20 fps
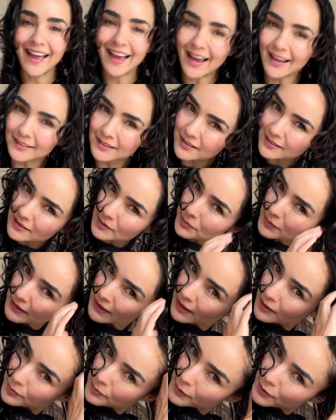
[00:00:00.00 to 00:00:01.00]
Before
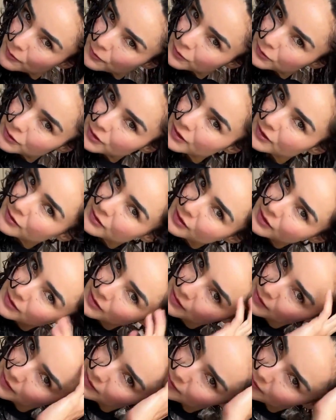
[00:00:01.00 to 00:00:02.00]
applying products,
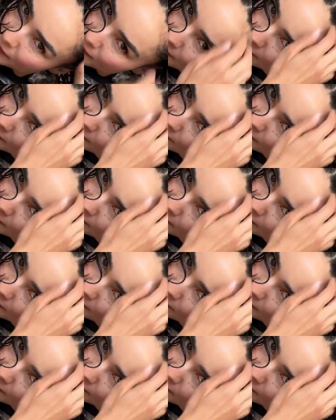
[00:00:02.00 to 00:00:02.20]
I lift